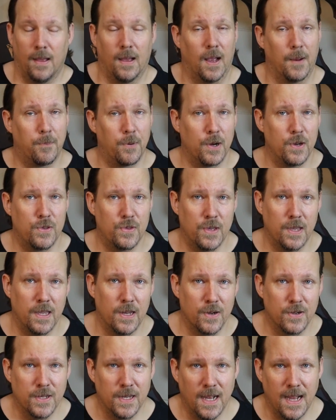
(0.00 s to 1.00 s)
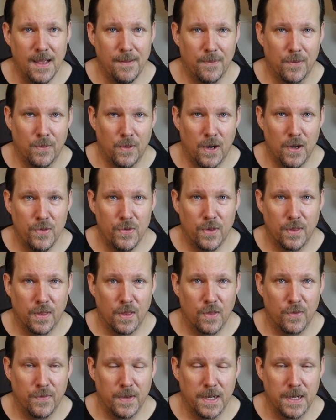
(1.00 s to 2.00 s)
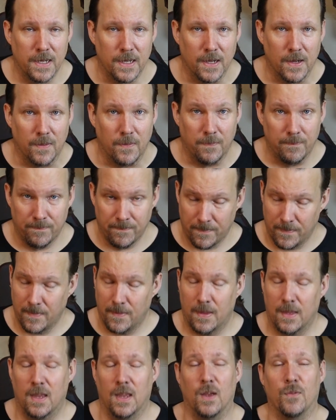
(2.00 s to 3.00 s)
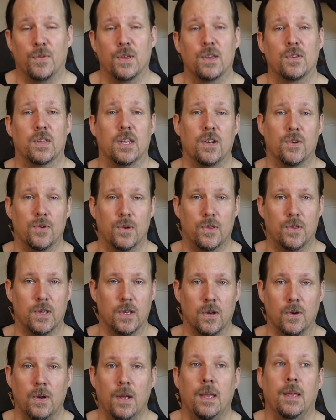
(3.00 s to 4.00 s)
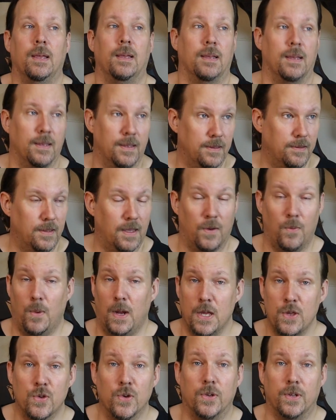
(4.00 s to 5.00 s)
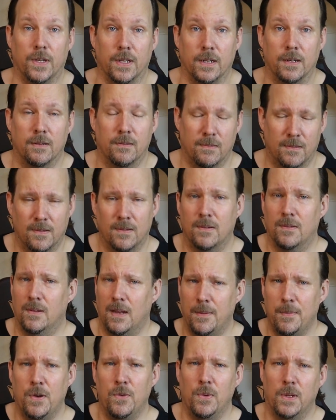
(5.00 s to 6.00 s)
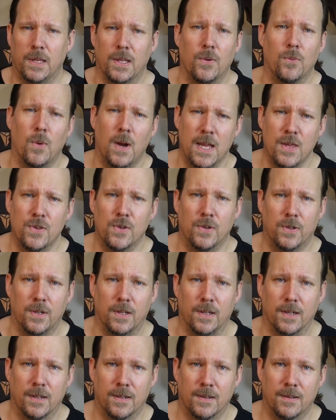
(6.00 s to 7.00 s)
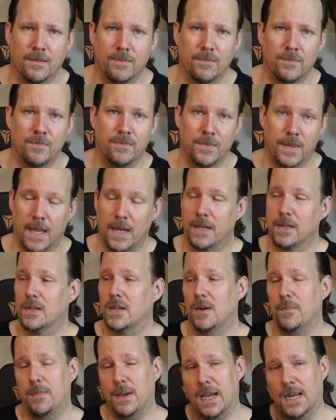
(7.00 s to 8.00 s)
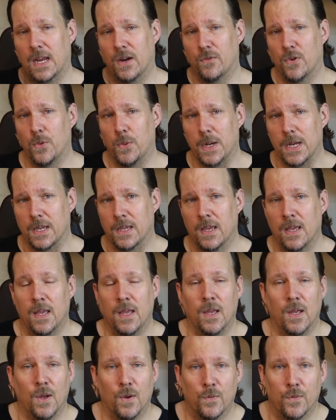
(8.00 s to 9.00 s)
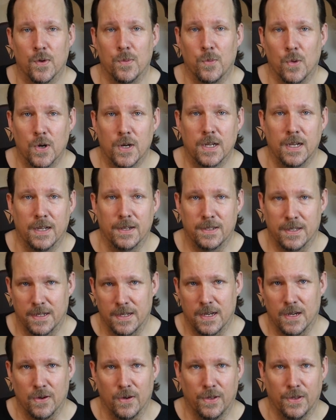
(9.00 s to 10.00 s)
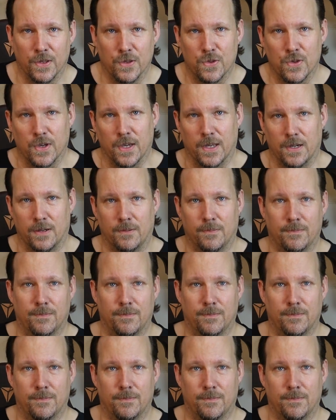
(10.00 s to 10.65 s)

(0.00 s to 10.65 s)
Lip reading: I appreciate your time in watching this video. If this interests you, and why shouldn't it? I mean, really, why shouldn't it? Then come back every week for more content here on this channel.